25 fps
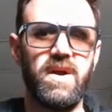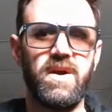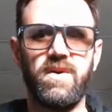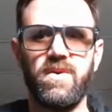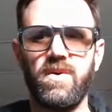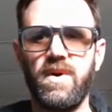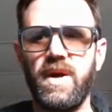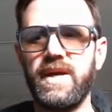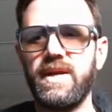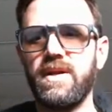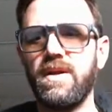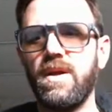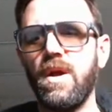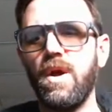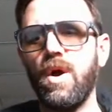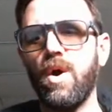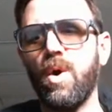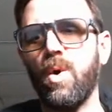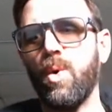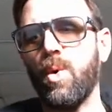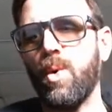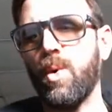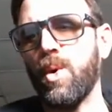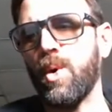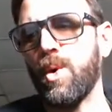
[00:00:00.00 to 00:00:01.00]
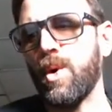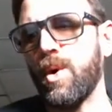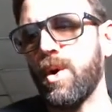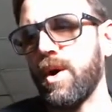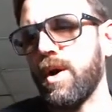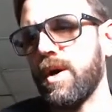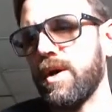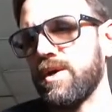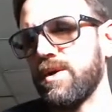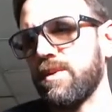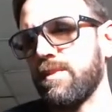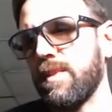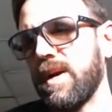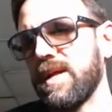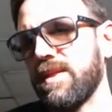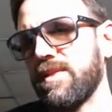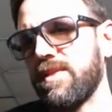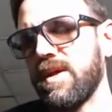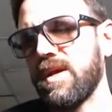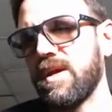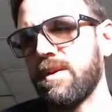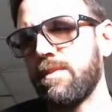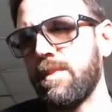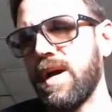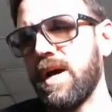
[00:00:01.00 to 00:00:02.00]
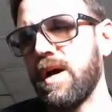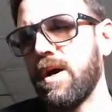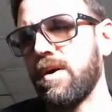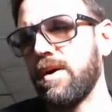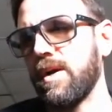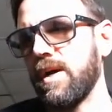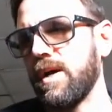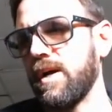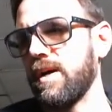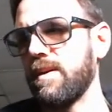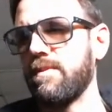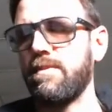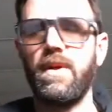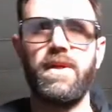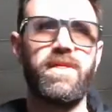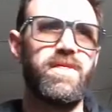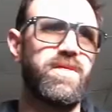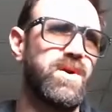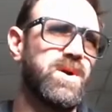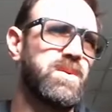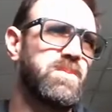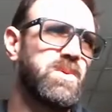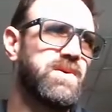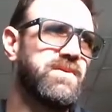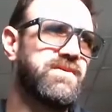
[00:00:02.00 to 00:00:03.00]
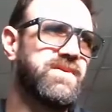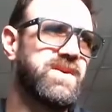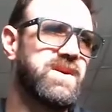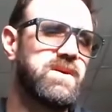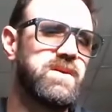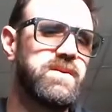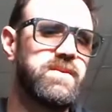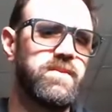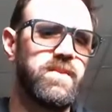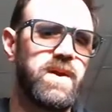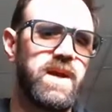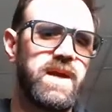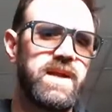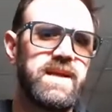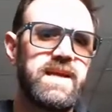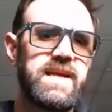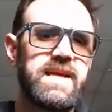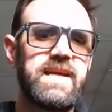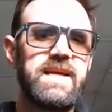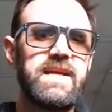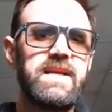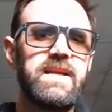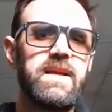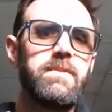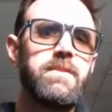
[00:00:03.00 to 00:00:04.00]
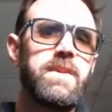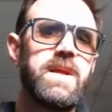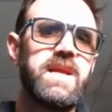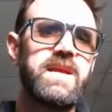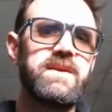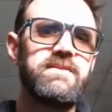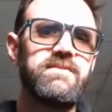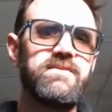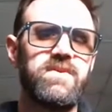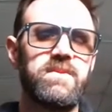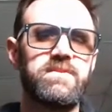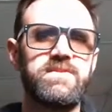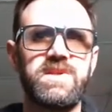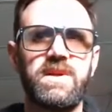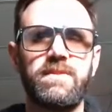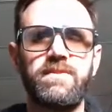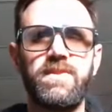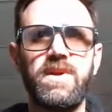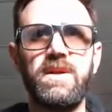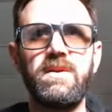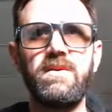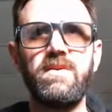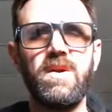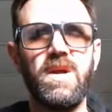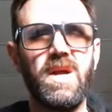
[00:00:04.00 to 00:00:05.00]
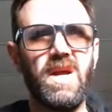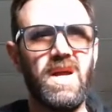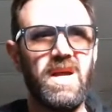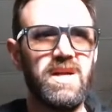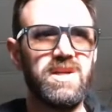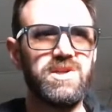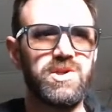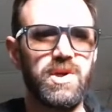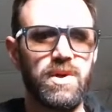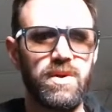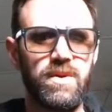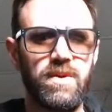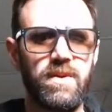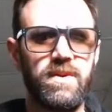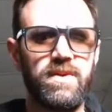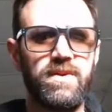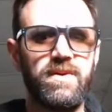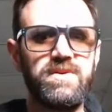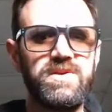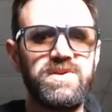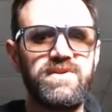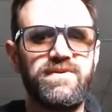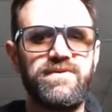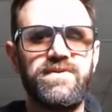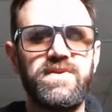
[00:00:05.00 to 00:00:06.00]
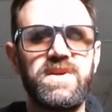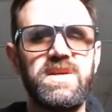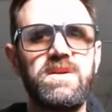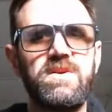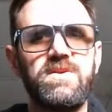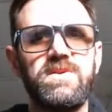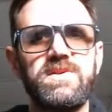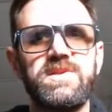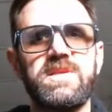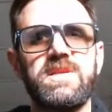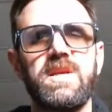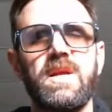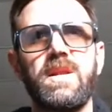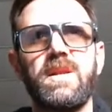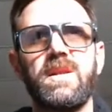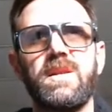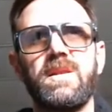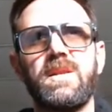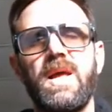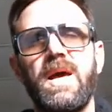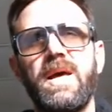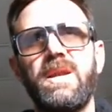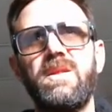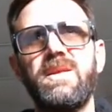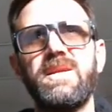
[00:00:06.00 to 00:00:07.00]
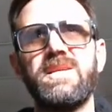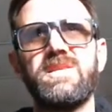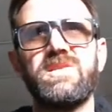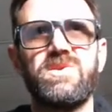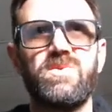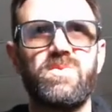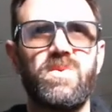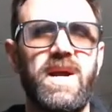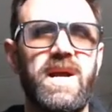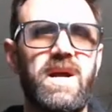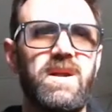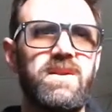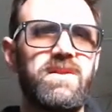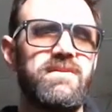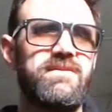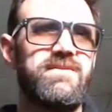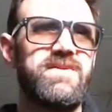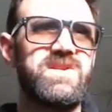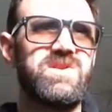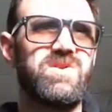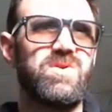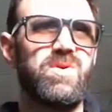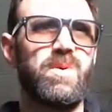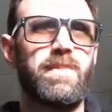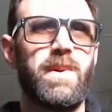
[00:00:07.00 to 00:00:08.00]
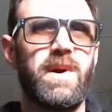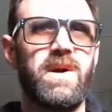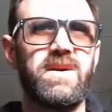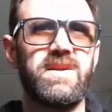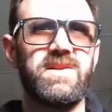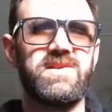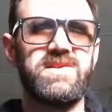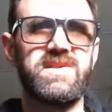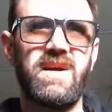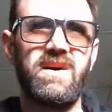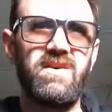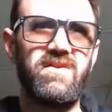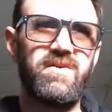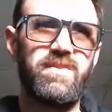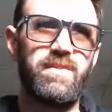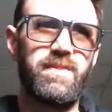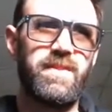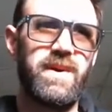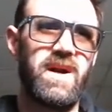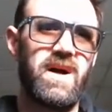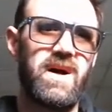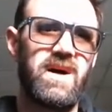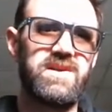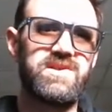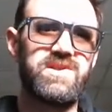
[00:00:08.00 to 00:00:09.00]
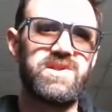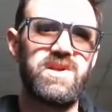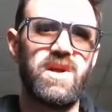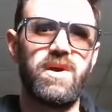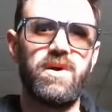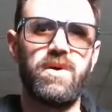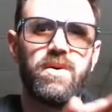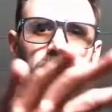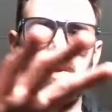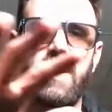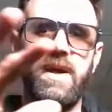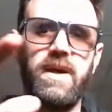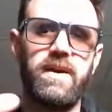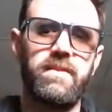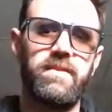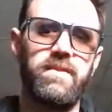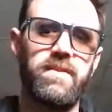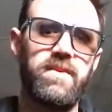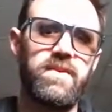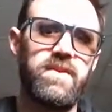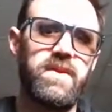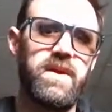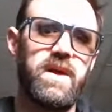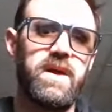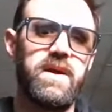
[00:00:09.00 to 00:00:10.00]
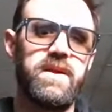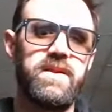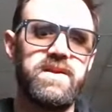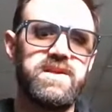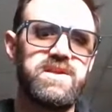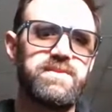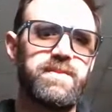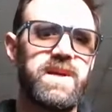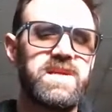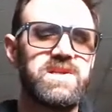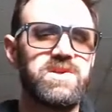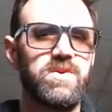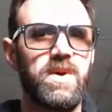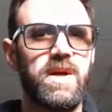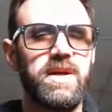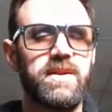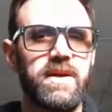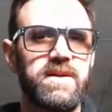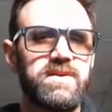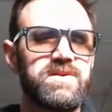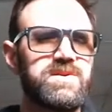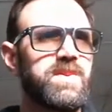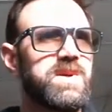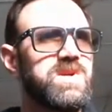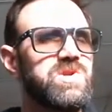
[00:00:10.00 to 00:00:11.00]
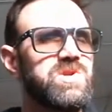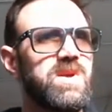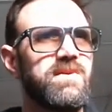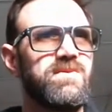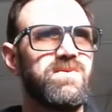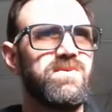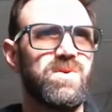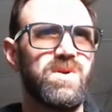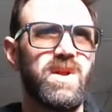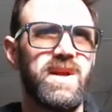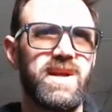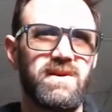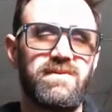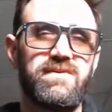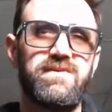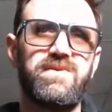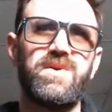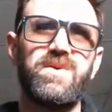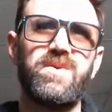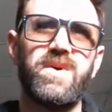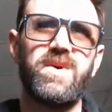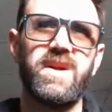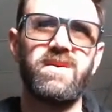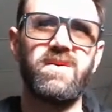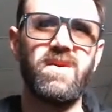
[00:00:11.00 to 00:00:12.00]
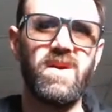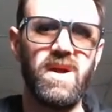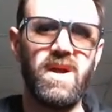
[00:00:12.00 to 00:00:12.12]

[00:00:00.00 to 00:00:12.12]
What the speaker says: right? Or you might think about a thermal field and heat emitting from something. So those fields not only surround the physical part itself, but also the space around that, especially for like a fluid,